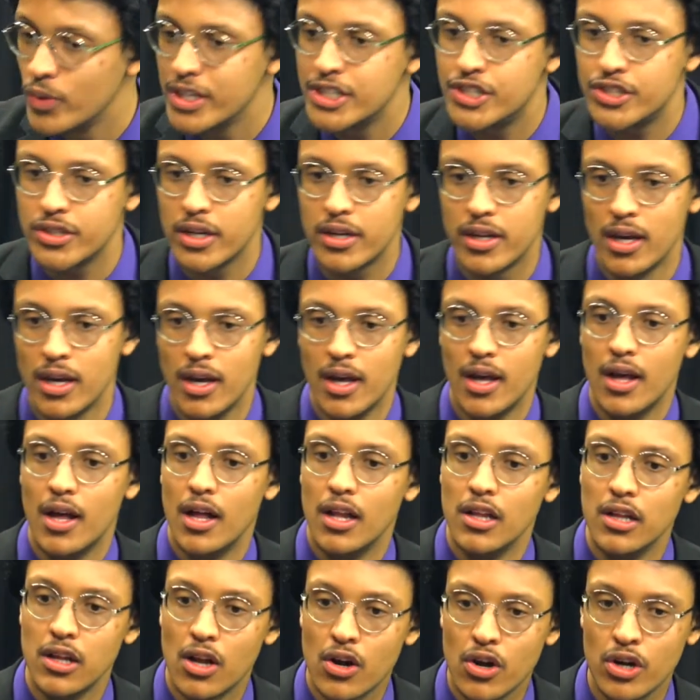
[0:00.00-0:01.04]
We should
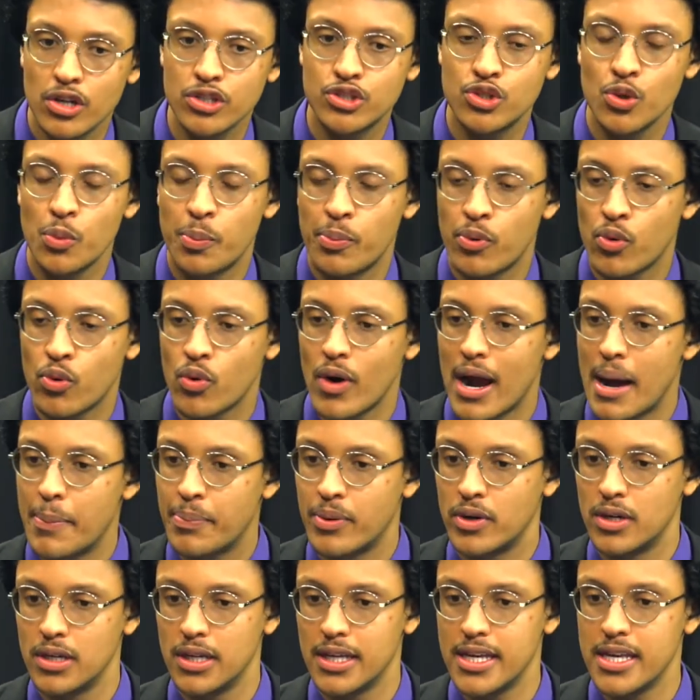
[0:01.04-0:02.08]
learn to
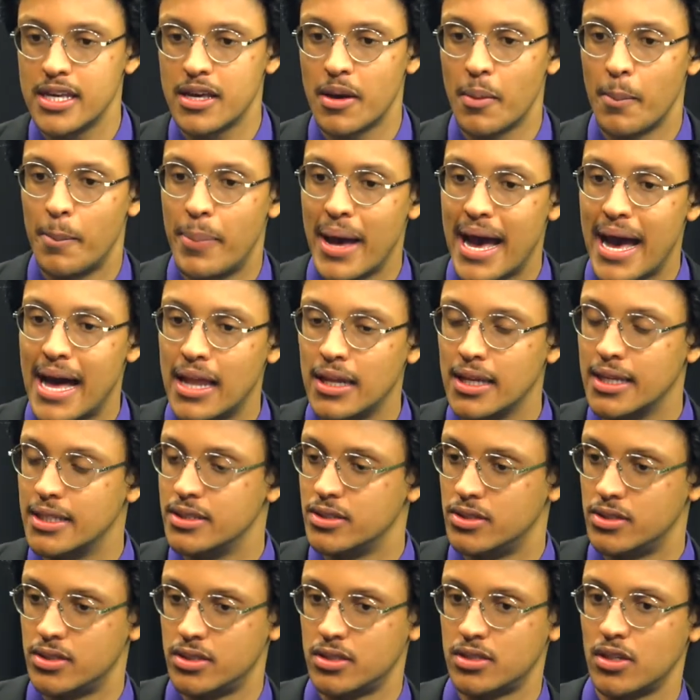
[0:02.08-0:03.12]
properly
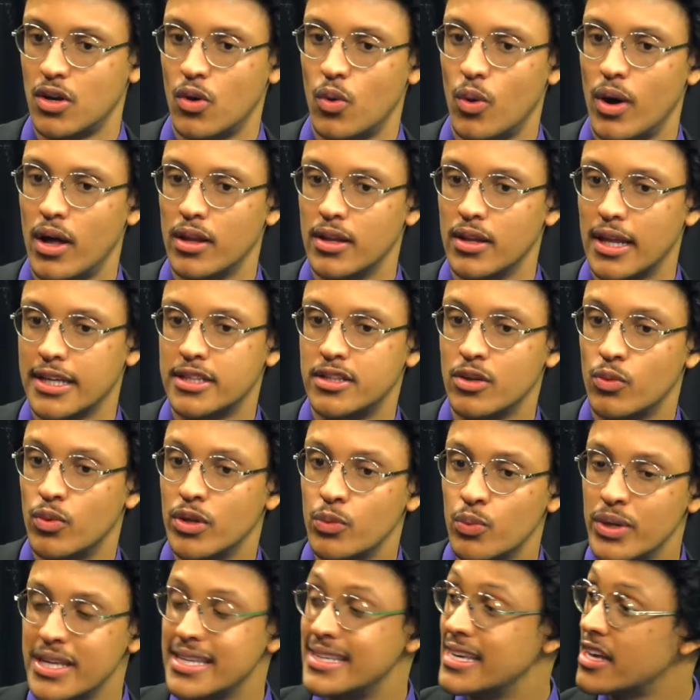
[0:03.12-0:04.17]
balance. Like
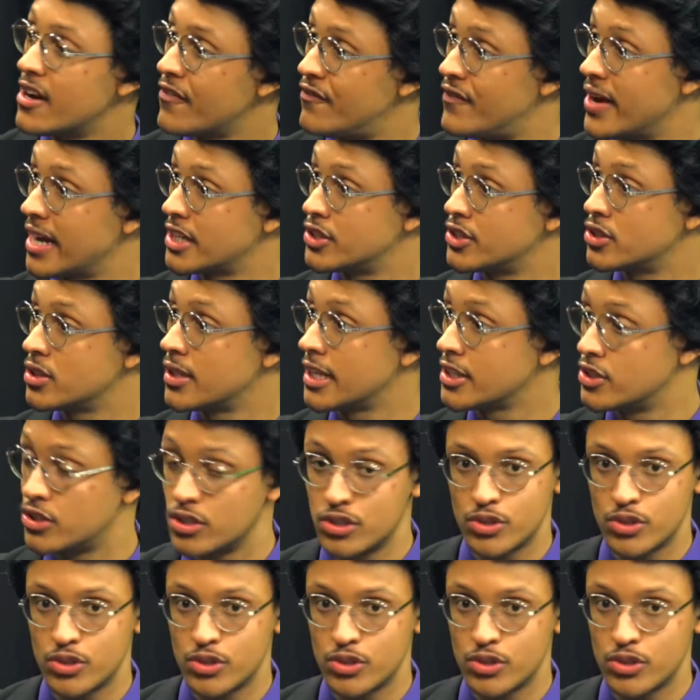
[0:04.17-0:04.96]
when we get affection, like